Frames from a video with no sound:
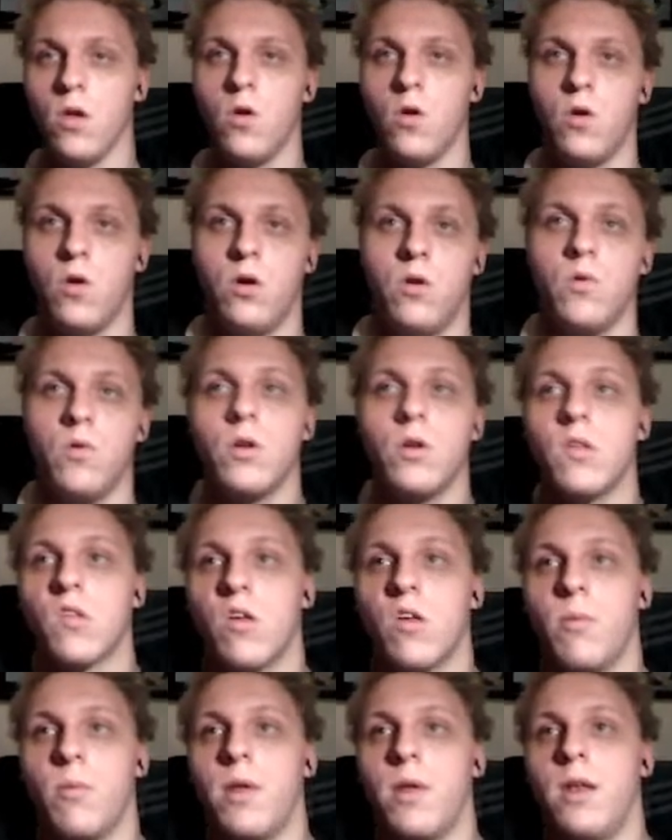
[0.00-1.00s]
What this
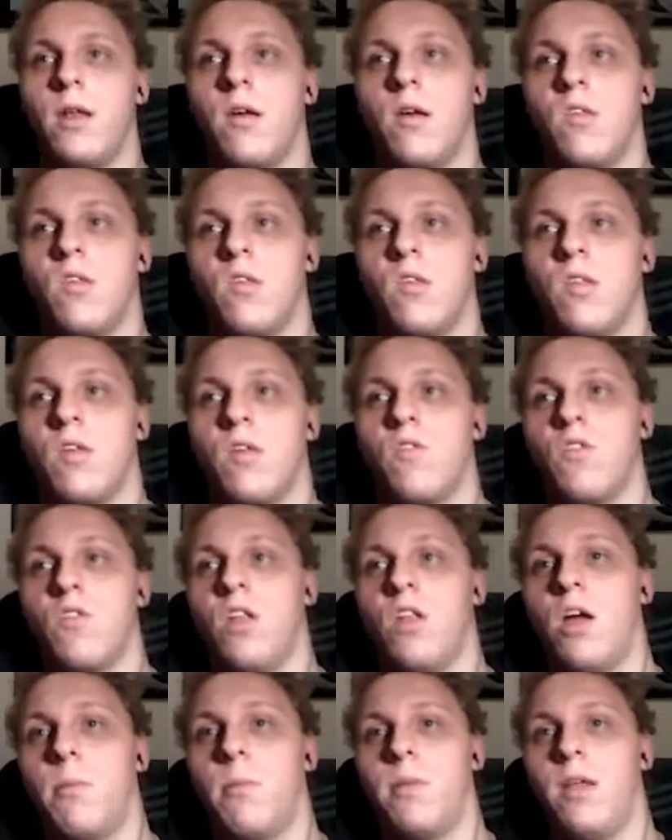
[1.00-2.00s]
command does, it actually
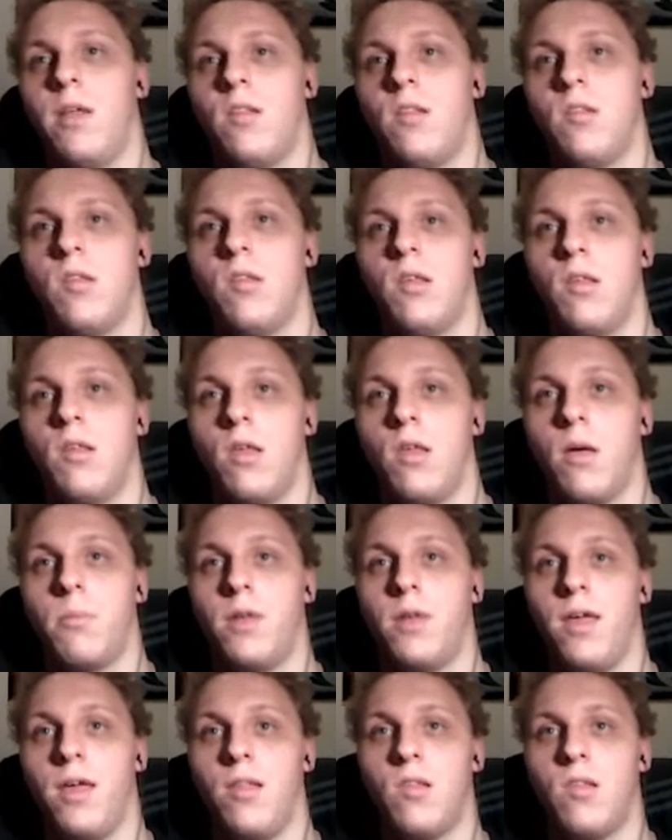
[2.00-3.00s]

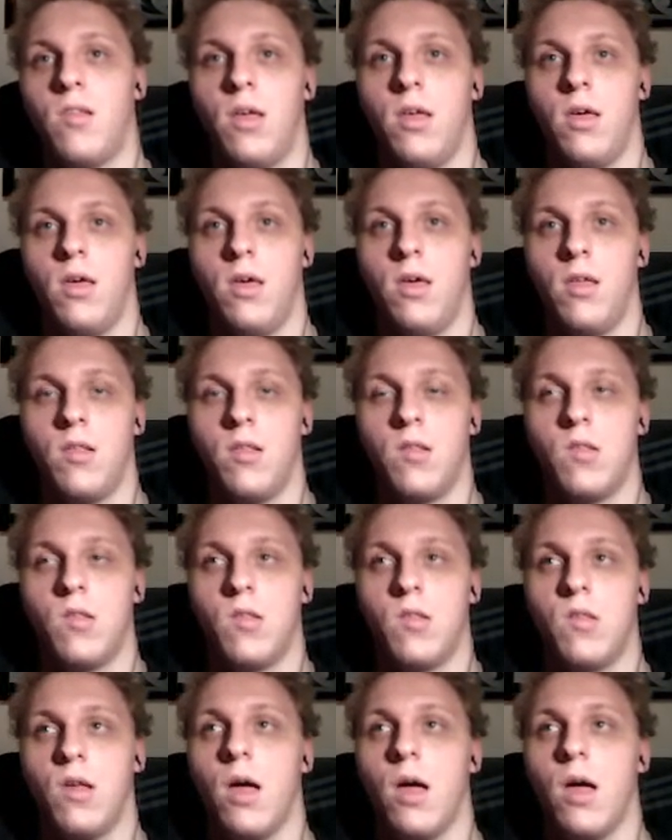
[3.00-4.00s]
updates
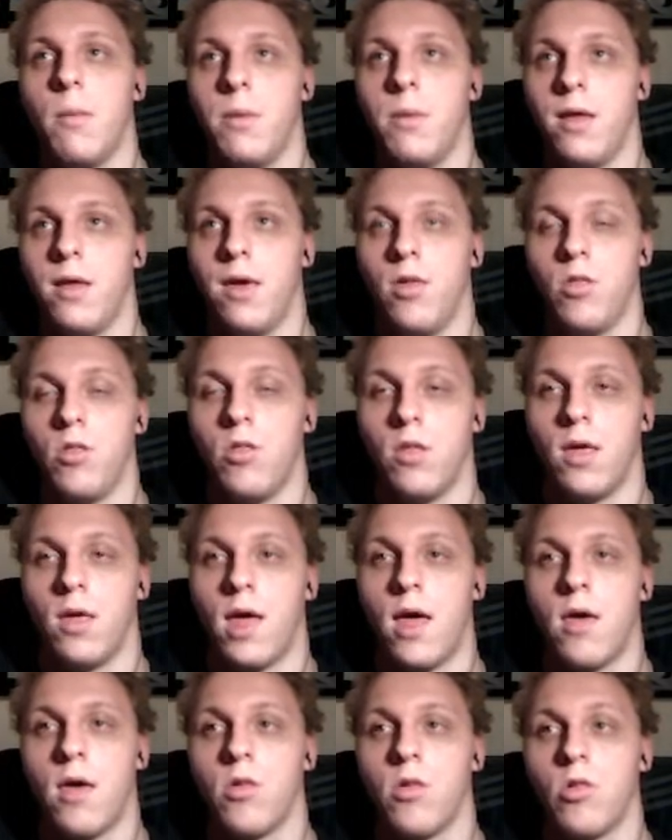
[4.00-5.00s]
its application
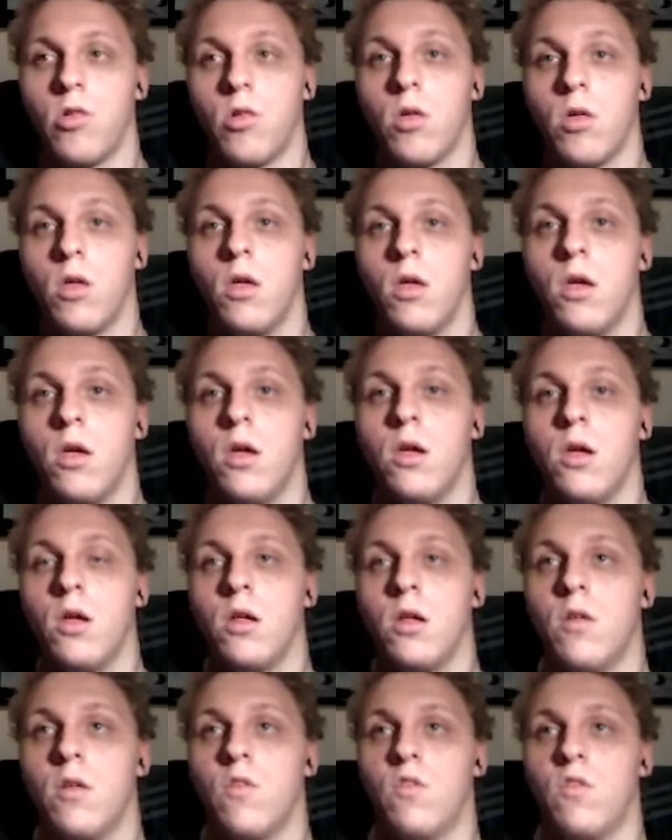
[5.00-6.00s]
cache
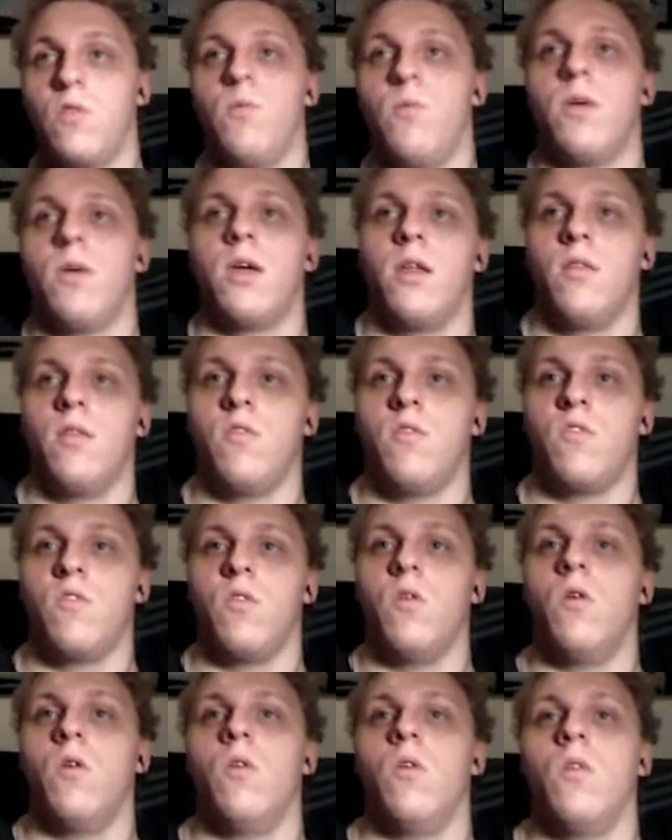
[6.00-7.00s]
so that we can
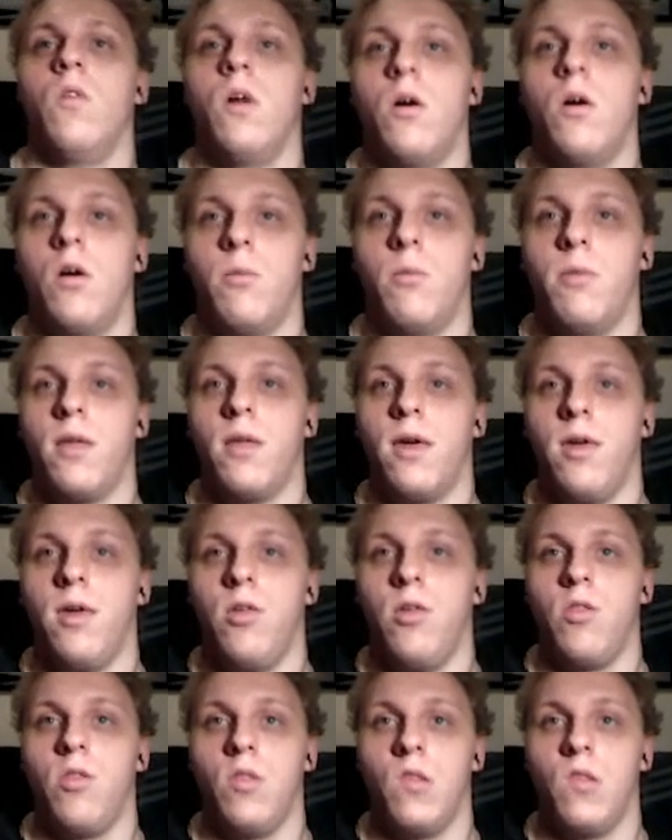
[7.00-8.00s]
install our
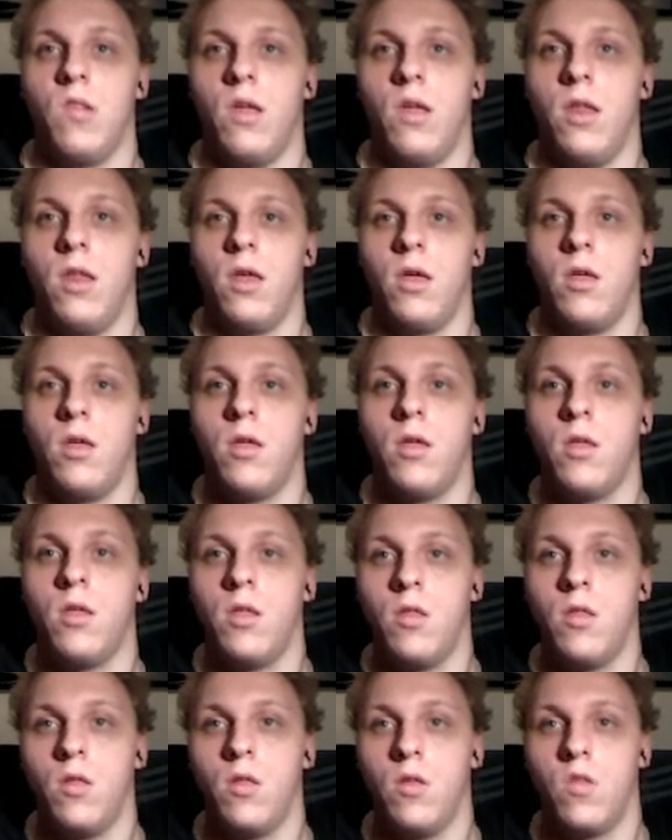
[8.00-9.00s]
applications later.
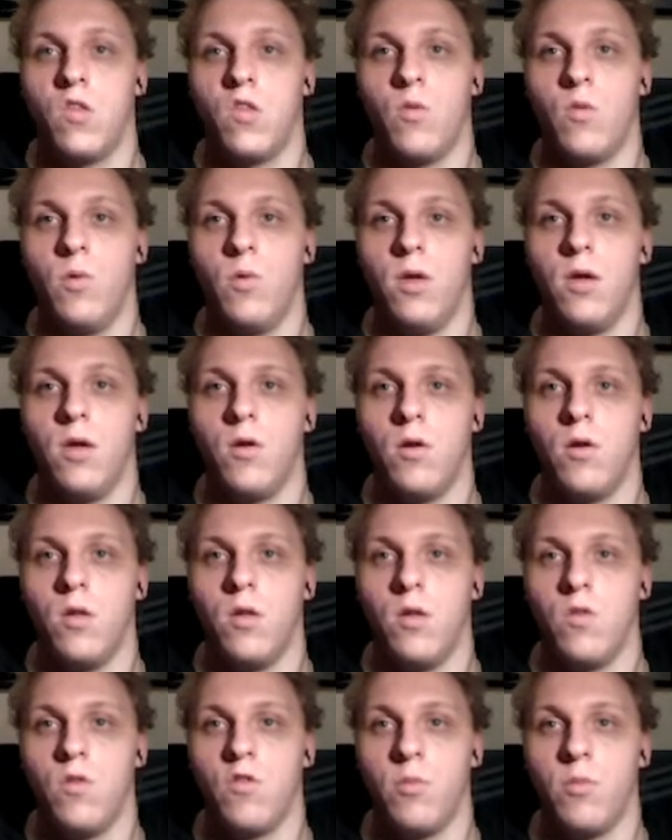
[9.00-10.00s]
So here
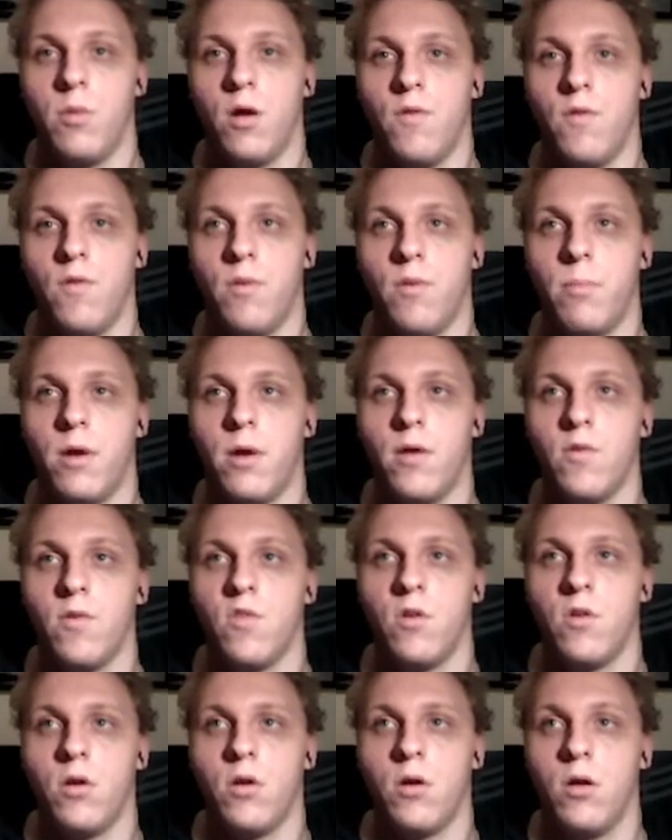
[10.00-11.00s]
it should be our web
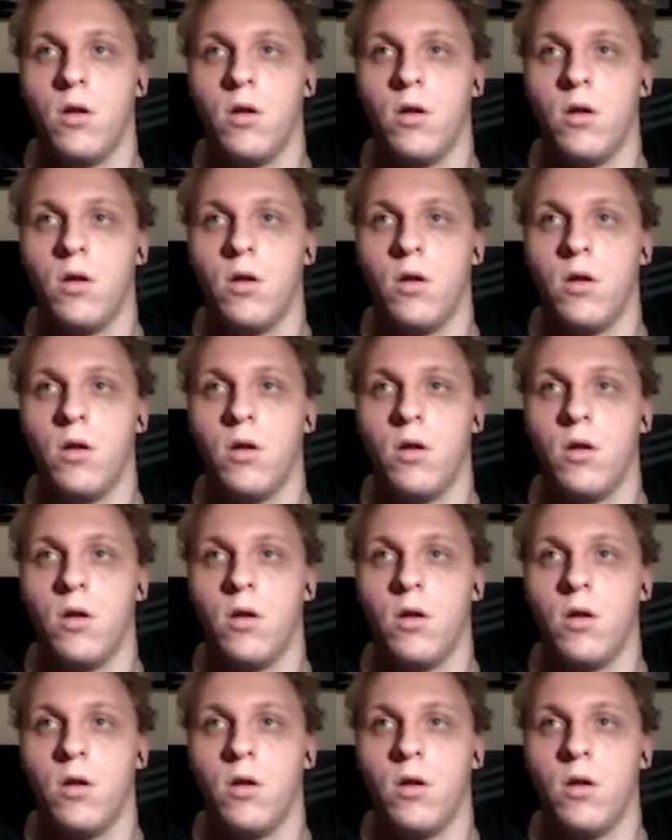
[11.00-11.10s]
browser.